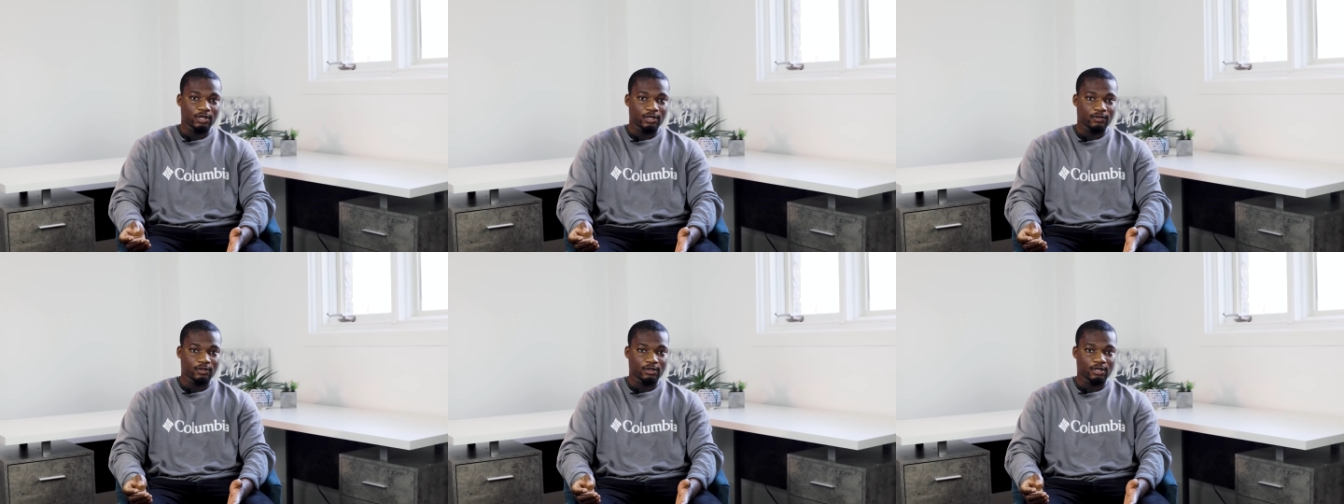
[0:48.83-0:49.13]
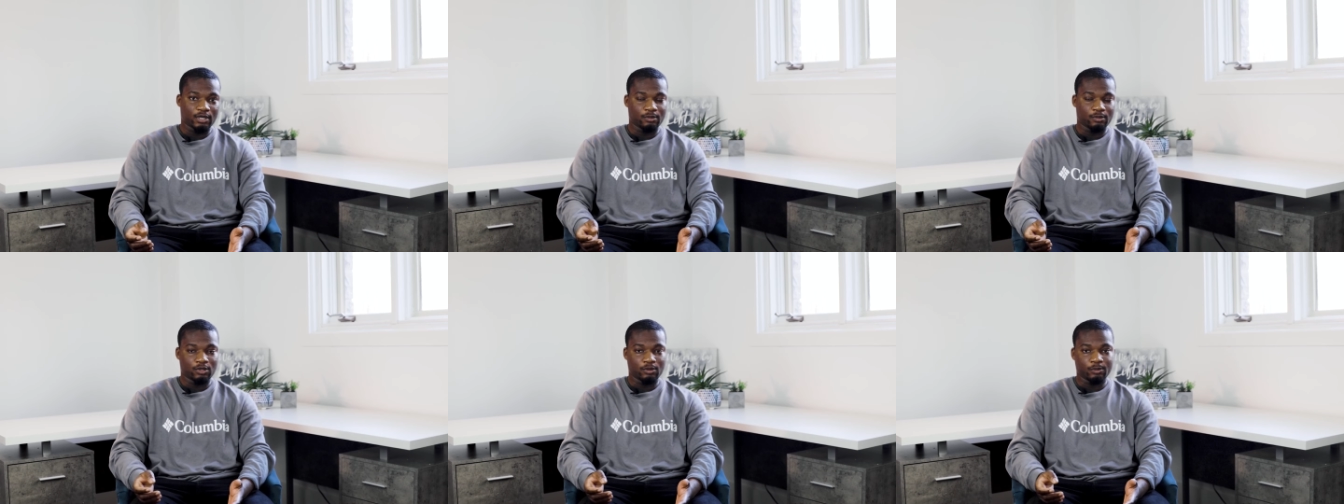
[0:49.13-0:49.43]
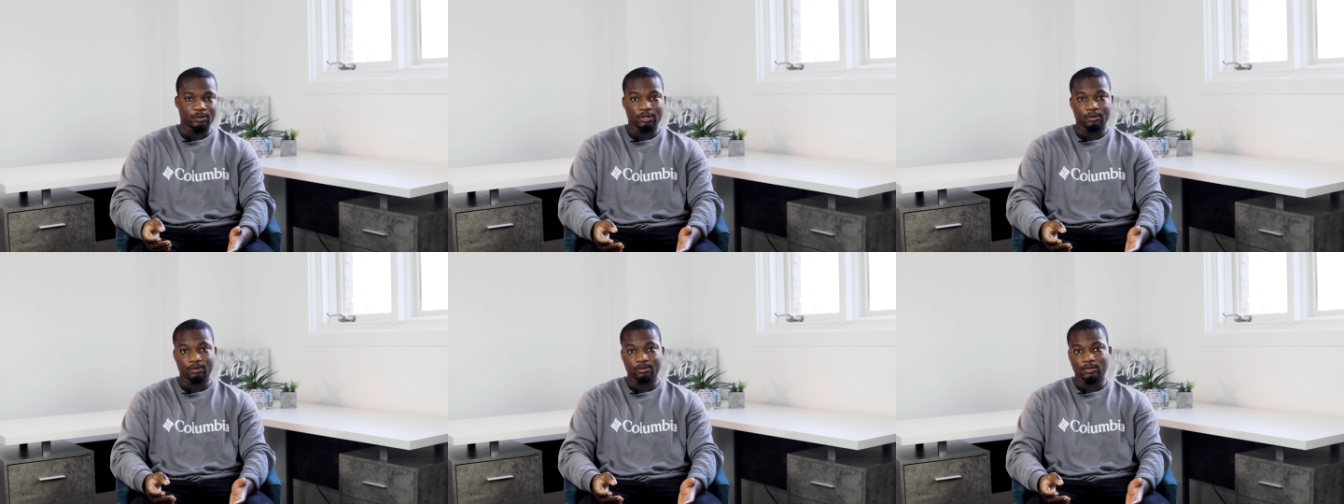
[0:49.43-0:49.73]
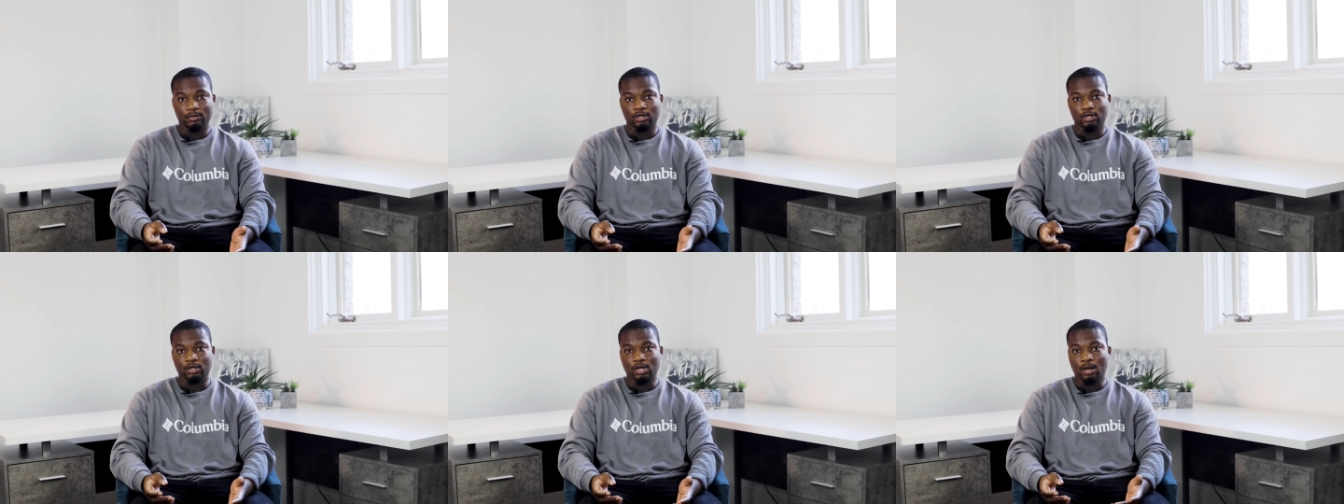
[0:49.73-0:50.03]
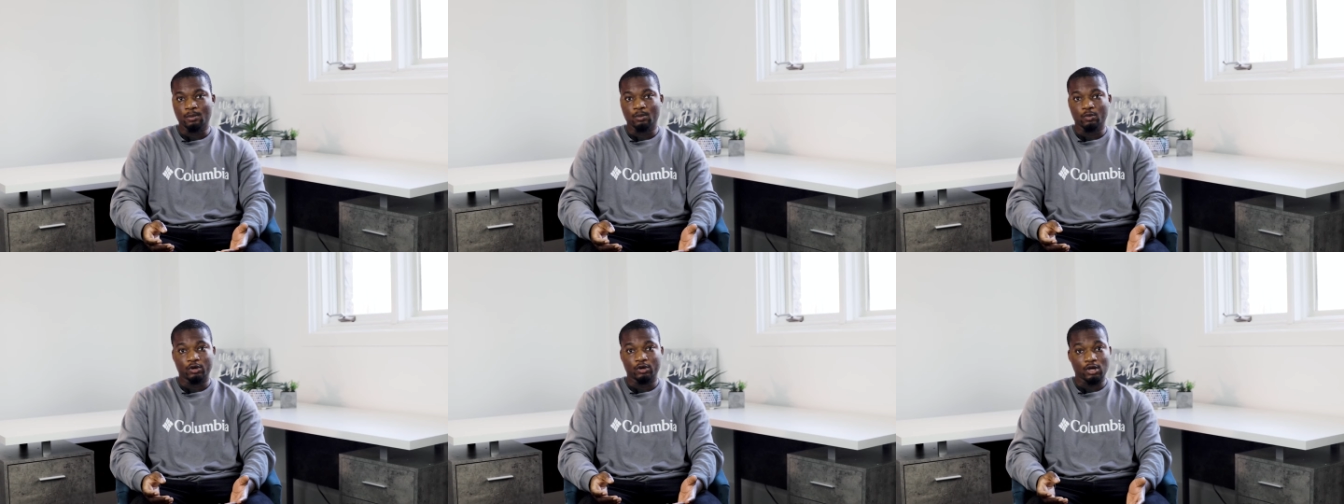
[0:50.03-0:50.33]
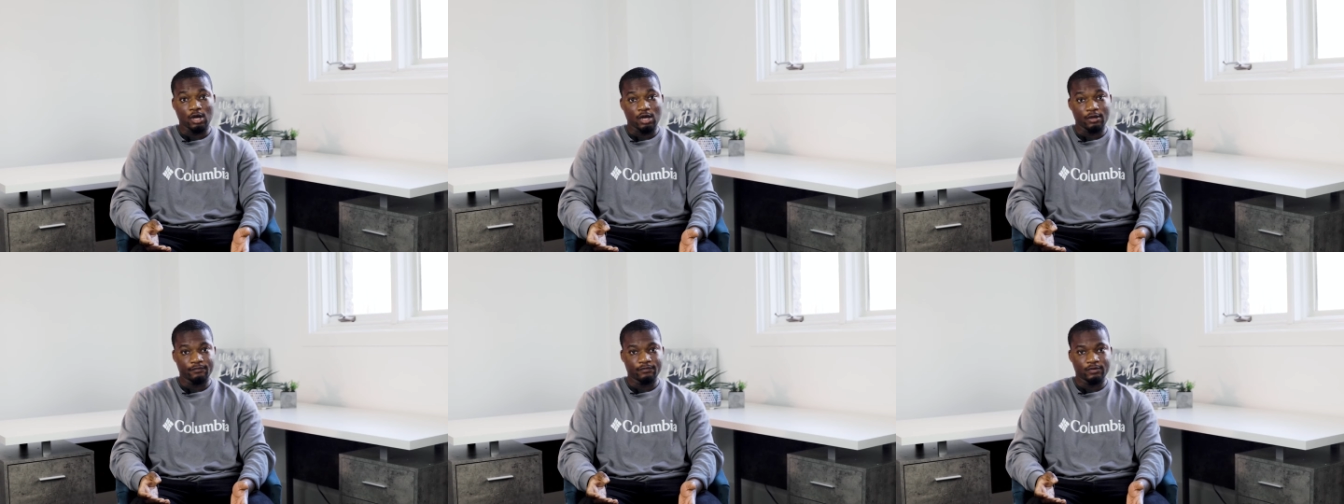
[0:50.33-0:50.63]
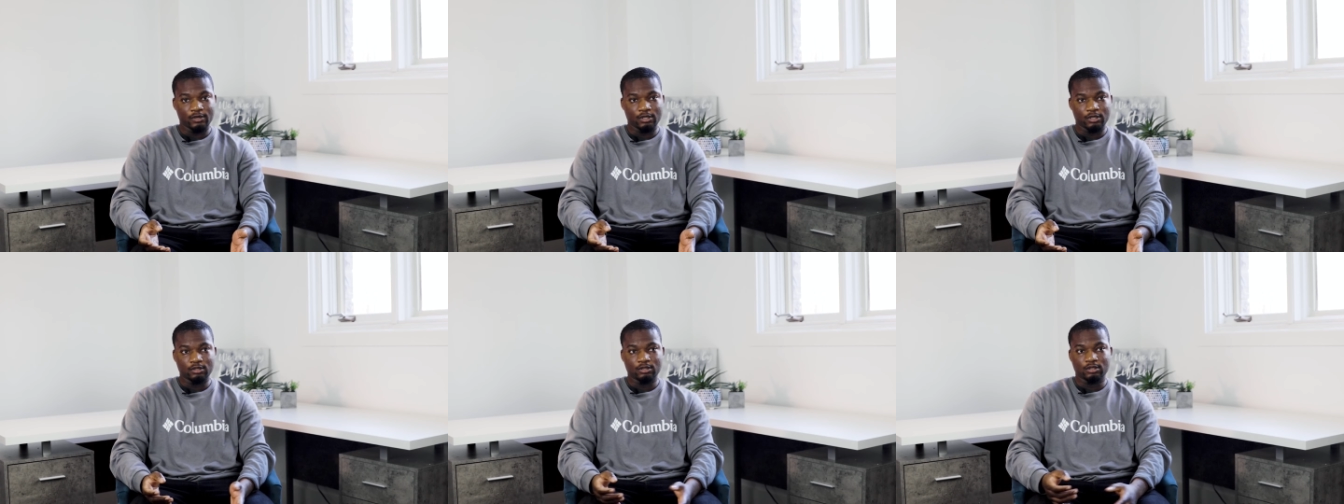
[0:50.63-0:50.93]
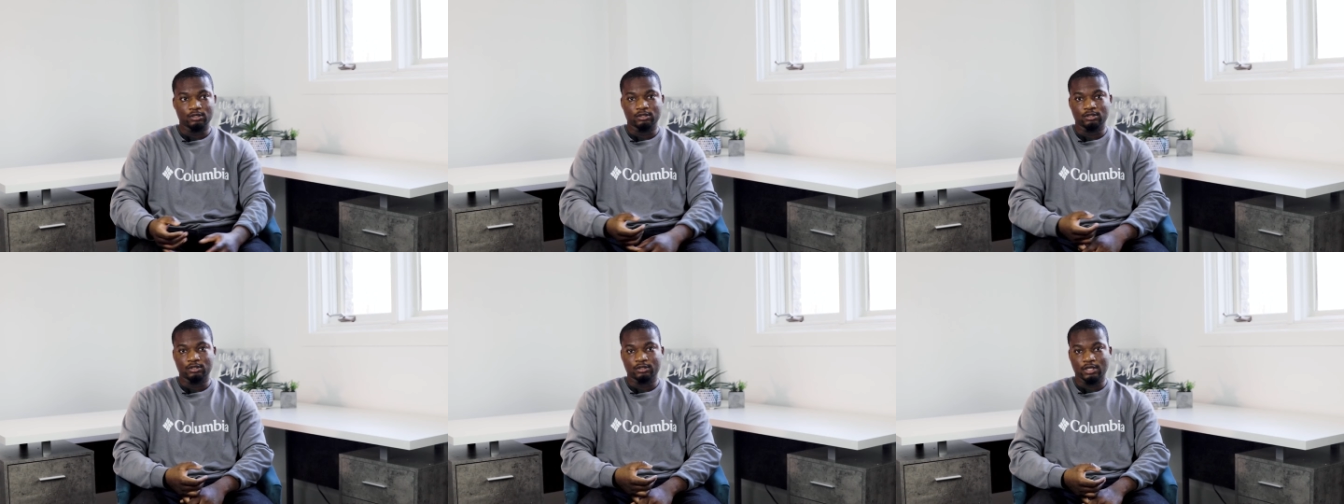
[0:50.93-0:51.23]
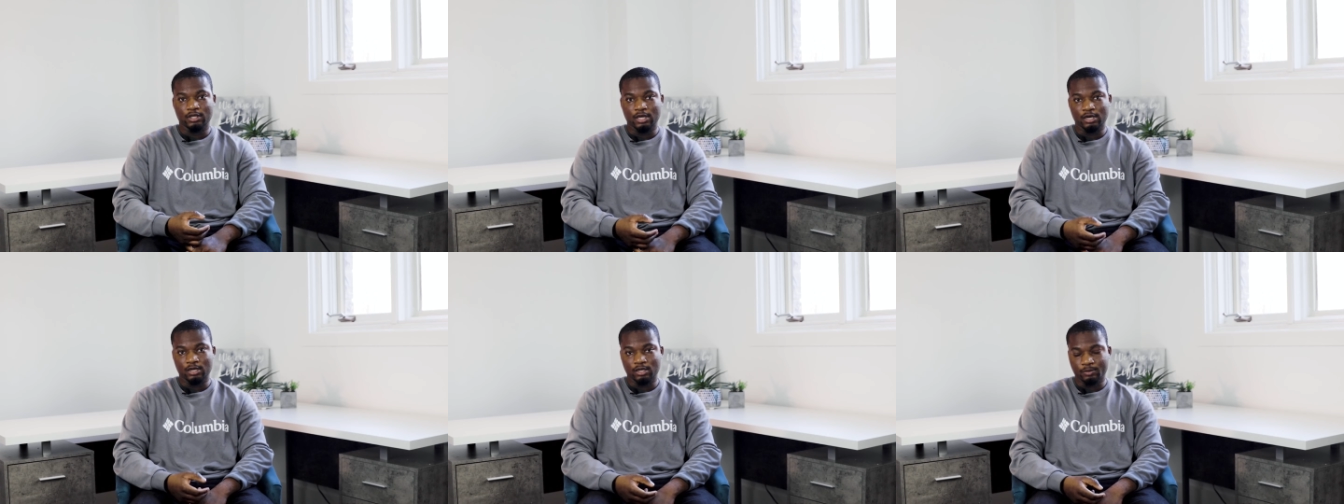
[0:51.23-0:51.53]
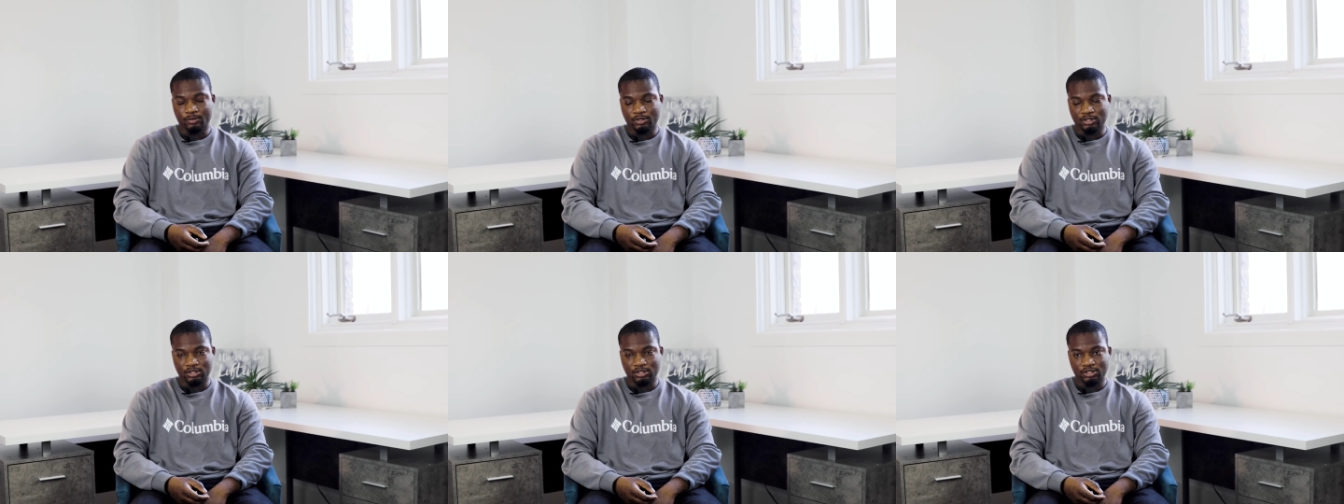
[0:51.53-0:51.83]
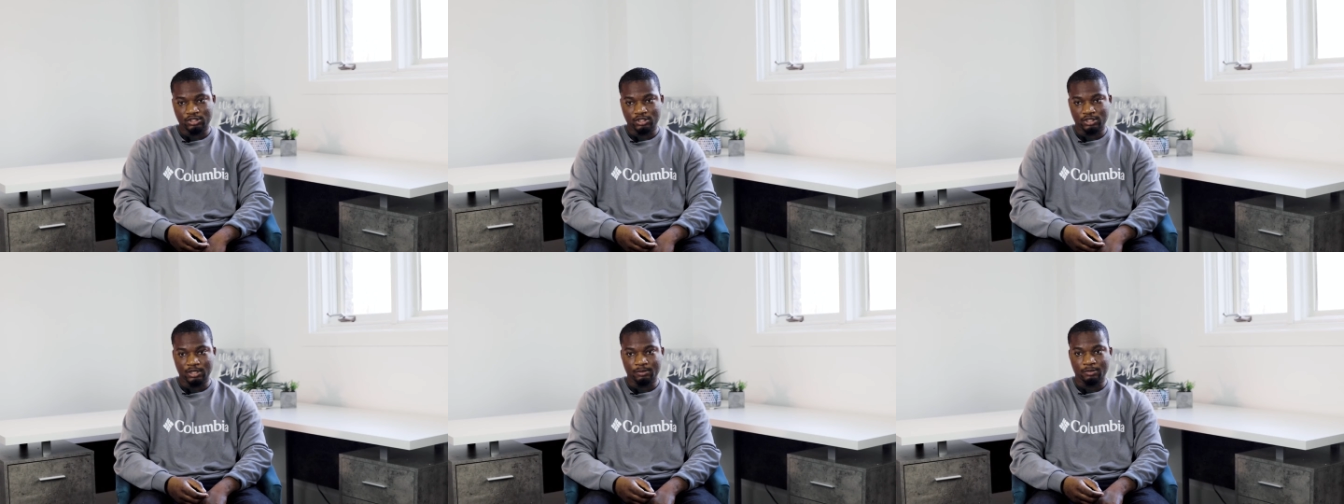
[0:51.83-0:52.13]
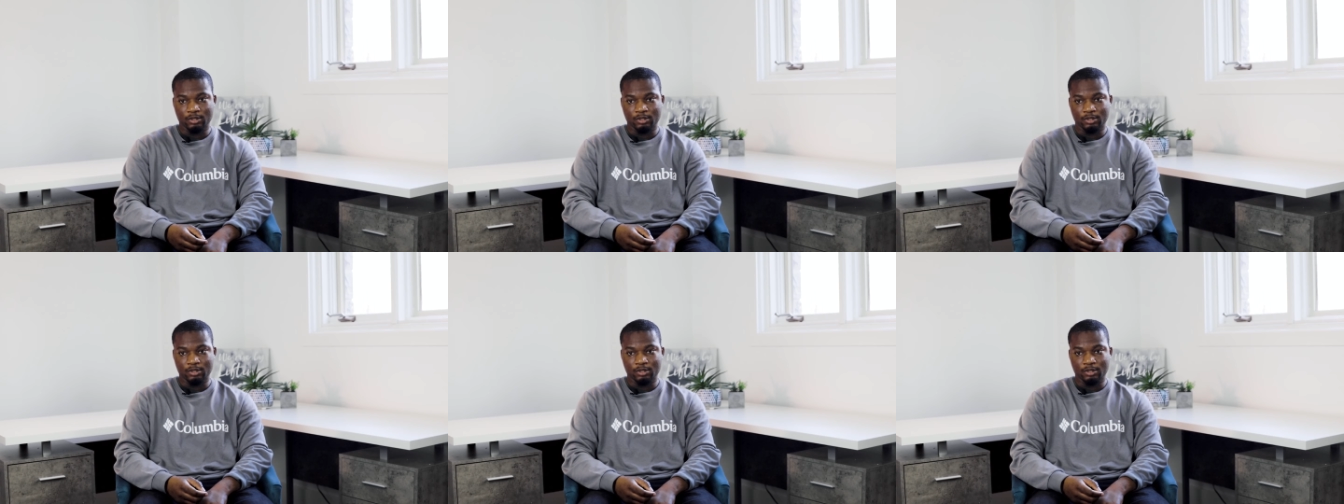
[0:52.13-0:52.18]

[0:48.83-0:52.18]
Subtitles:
I think I'm a lot more confident in getting a position.